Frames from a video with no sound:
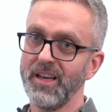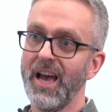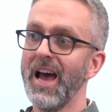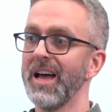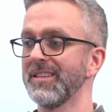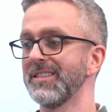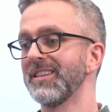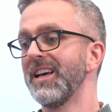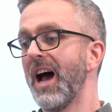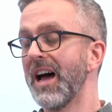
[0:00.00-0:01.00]

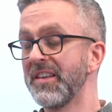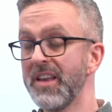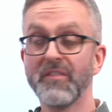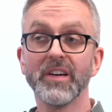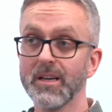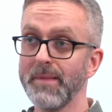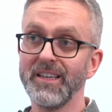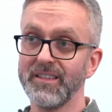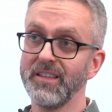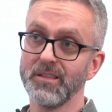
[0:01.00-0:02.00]
and are never going to
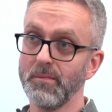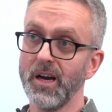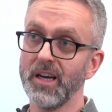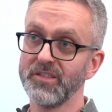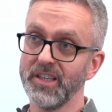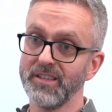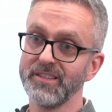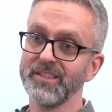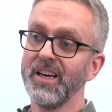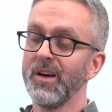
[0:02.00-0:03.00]
make decent
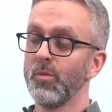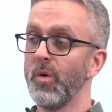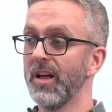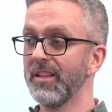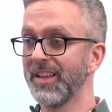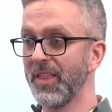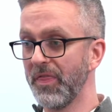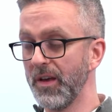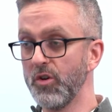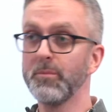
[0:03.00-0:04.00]
margins, well,
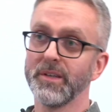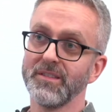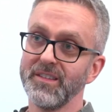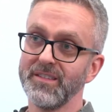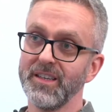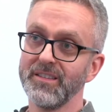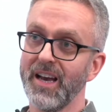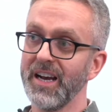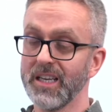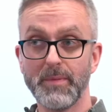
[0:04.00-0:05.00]
the good businesses
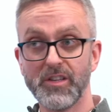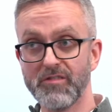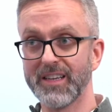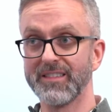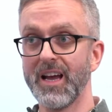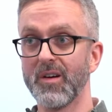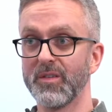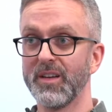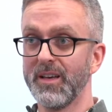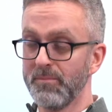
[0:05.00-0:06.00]
are going to be dragged
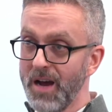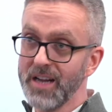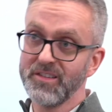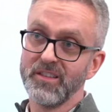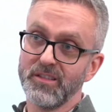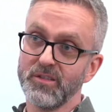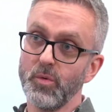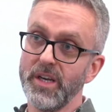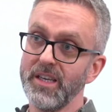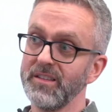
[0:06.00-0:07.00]
down. Margins are
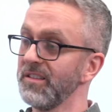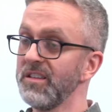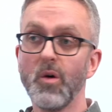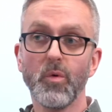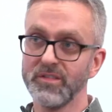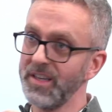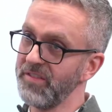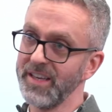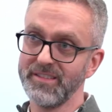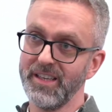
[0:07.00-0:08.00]
squeezed. No one's
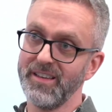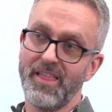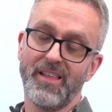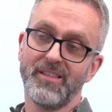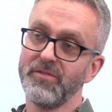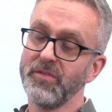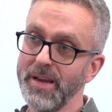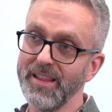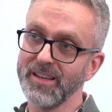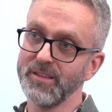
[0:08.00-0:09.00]
investing. For
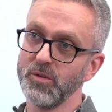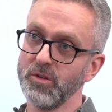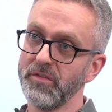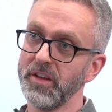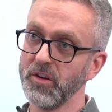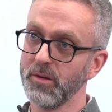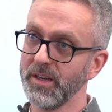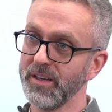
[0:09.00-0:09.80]
me, that's no good for the economy.